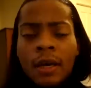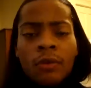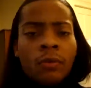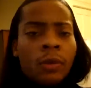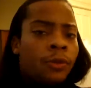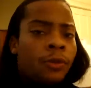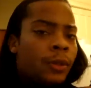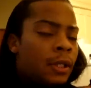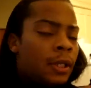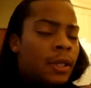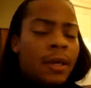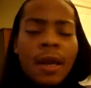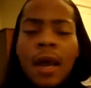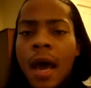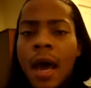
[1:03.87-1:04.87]
Tail, which was
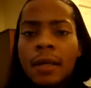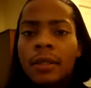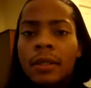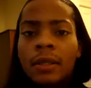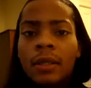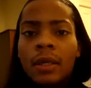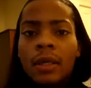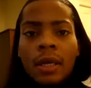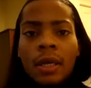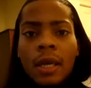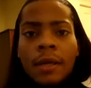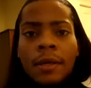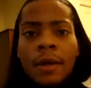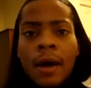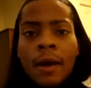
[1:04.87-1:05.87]
not
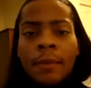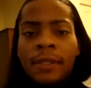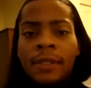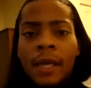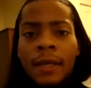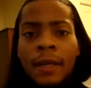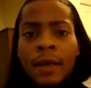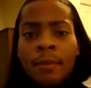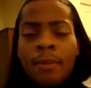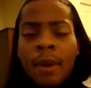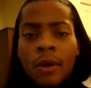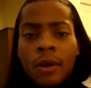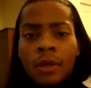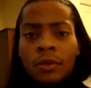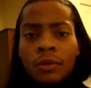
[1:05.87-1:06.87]
in Second
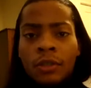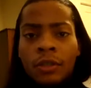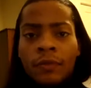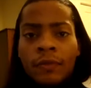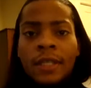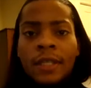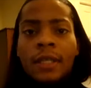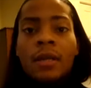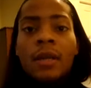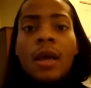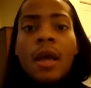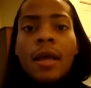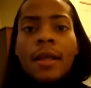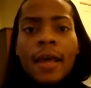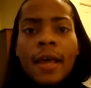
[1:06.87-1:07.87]
Impact or New Generation.
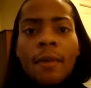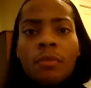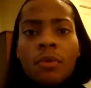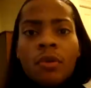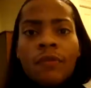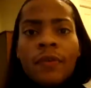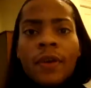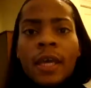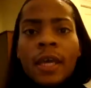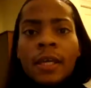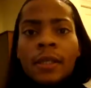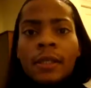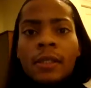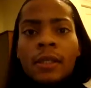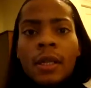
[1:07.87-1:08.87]
That move
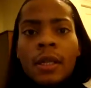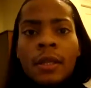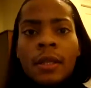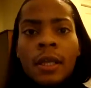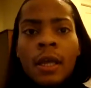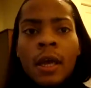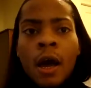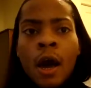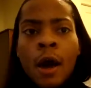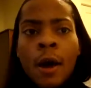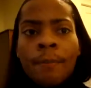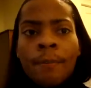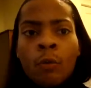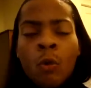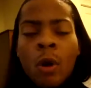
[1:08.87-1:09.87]
is the
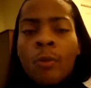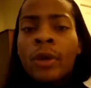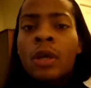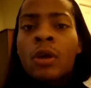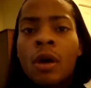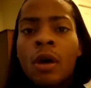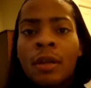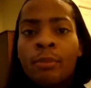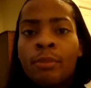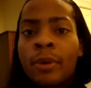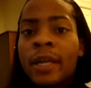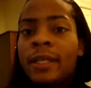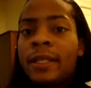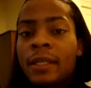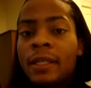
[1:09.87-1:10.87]
what we call in
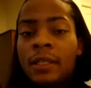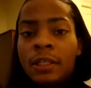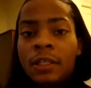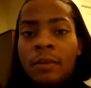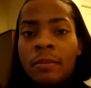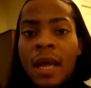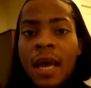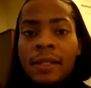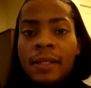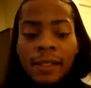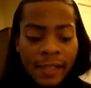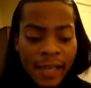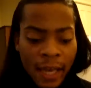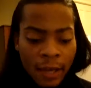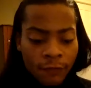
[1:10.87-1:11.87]
breakdance and
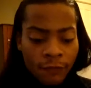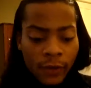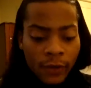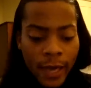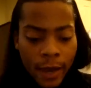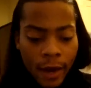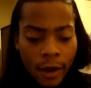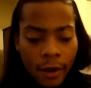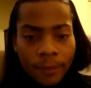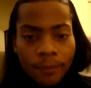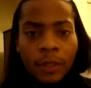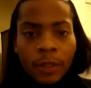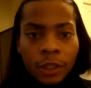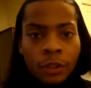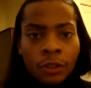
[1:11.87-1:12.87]
gymnastics a flare.
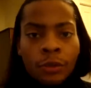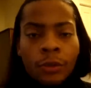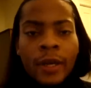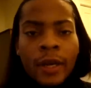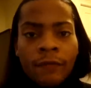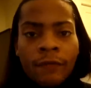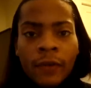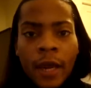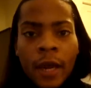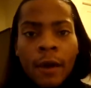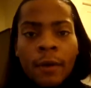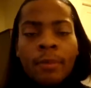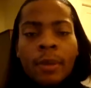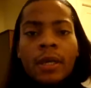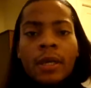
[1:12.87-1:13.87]
She's doing a
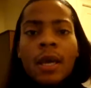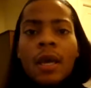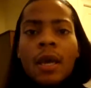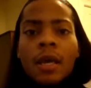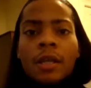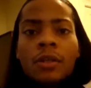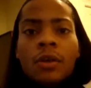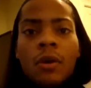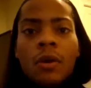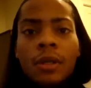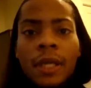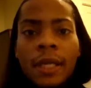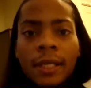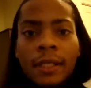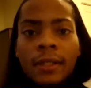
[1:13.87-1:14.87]
flare, but it's
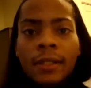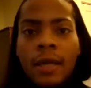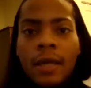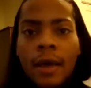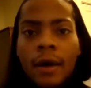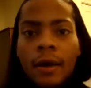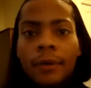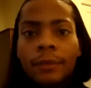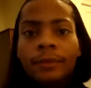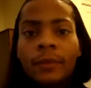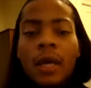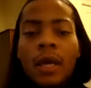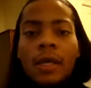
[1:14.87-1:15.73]
called Lynx Tail.